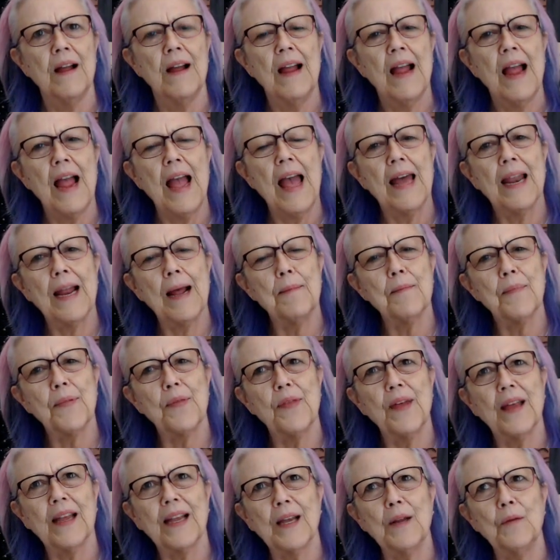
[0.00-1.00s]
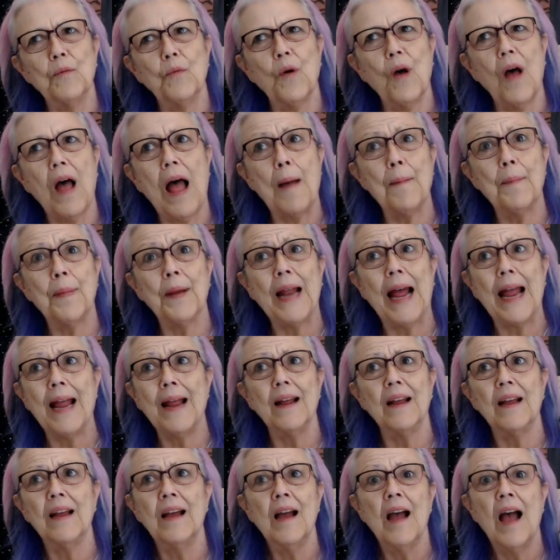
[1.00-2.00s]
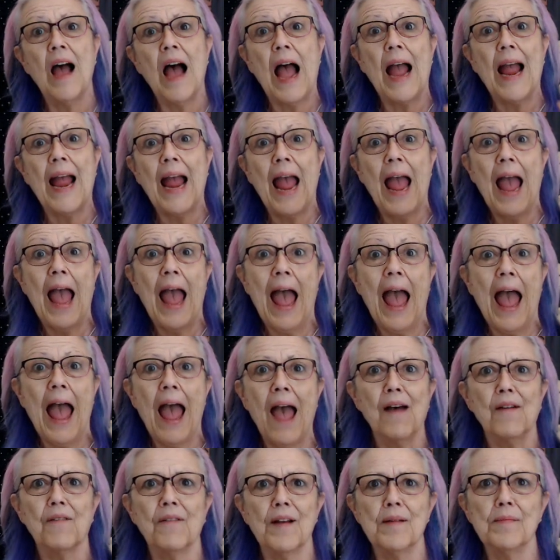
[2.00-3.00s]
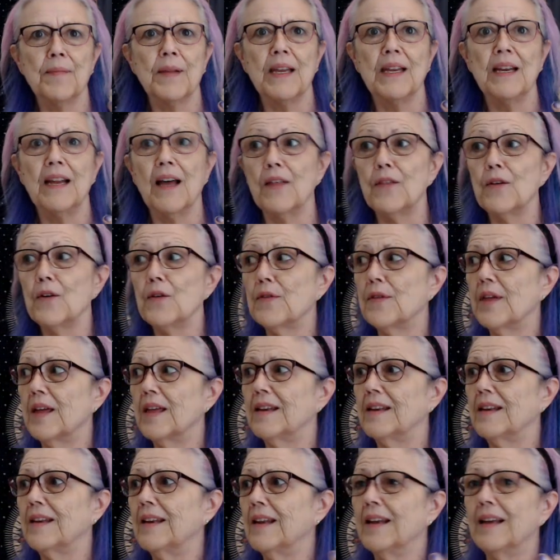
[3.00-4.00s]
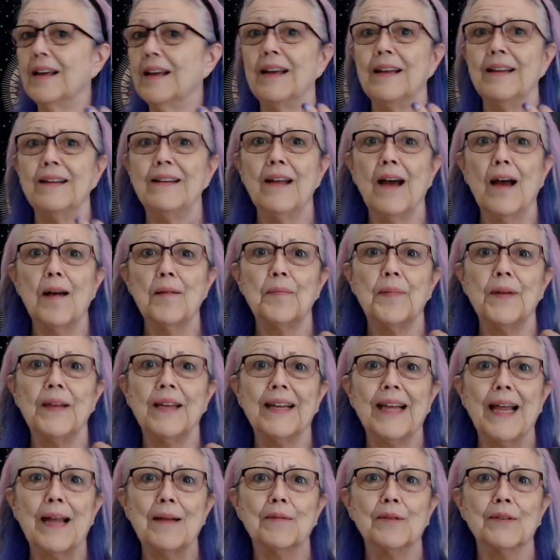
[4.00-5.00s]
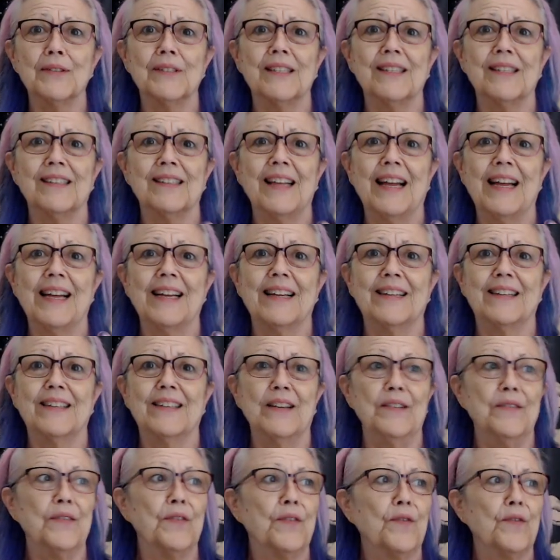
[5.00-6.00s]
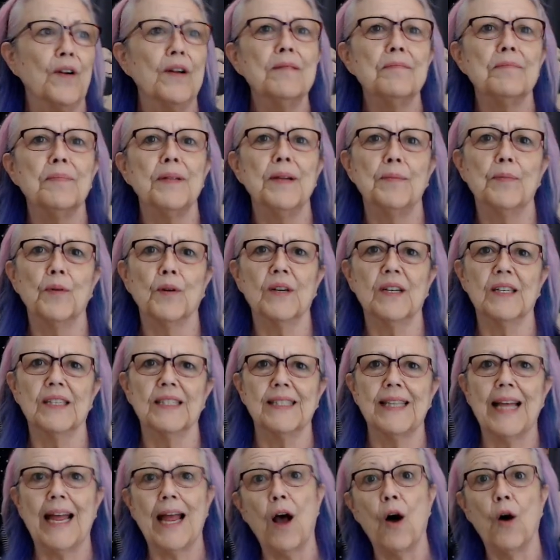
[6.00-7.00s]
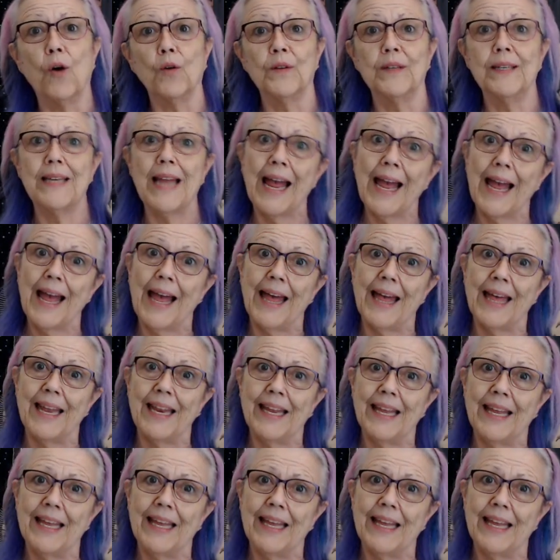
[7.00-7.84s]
And I'm thinking, well, but I have. I mean, other than not being able to confront people because they all dead,